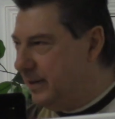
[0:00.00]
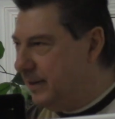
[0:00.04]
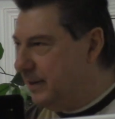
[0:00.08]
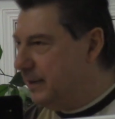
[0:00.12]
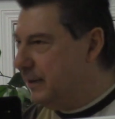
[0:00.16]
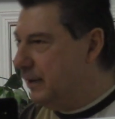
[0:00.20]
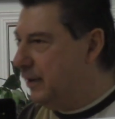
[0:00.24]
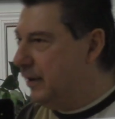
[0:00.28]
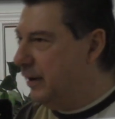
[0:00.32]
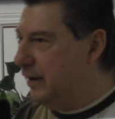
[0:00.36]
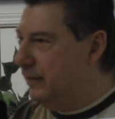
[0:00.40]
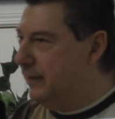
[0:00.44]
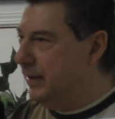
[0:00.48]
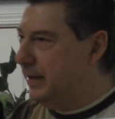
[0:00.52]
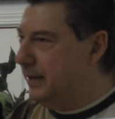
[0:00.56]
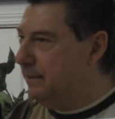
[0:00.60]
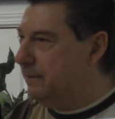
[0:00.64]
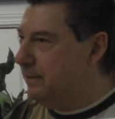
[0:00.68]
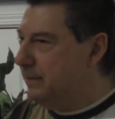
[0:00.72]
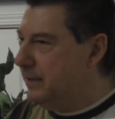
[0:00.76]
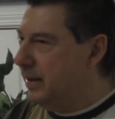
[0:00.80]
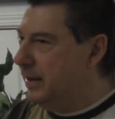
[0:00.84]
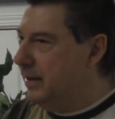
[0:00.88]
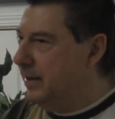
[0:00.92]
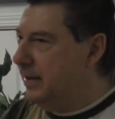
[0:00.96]
You know what I
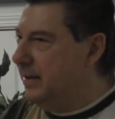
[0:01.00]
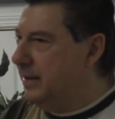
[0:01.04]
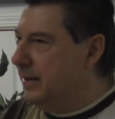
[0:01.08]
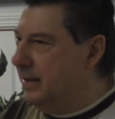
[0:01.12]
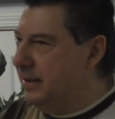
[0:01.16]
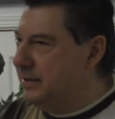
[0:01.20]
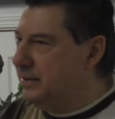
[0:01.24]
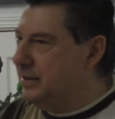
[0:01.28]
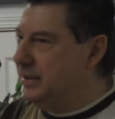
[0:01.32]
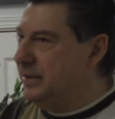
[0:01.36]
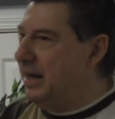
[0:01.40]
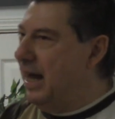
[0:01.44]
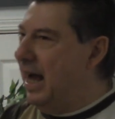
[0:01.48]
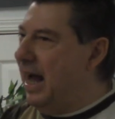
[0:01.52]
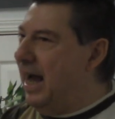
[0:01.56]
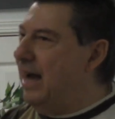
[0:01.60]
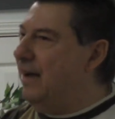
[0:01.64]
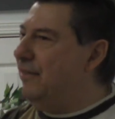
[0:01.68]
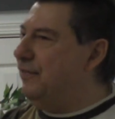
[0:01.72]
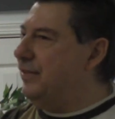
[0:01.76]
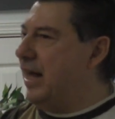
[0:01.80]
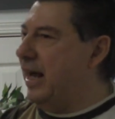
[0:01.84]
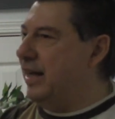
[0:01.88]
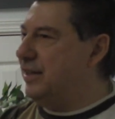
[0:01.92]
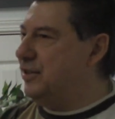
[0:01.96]
mean? Didn't
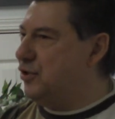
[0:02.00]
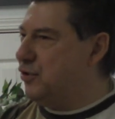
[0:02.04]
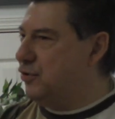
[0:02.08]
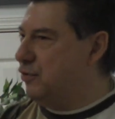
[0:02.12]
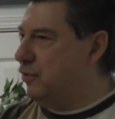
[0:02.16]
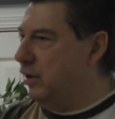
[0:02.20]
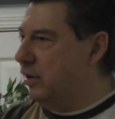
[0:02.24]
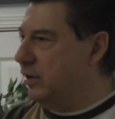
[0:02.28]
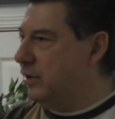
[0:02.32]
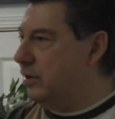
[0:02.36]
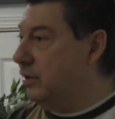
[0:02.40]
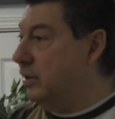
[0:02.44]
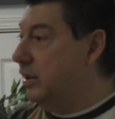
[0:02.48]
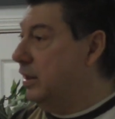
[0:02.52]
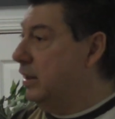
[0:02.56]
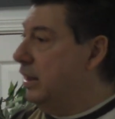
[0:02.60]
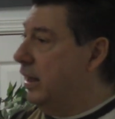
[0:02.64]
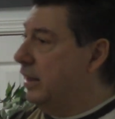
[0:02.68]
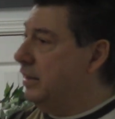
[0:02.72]
have that struggle.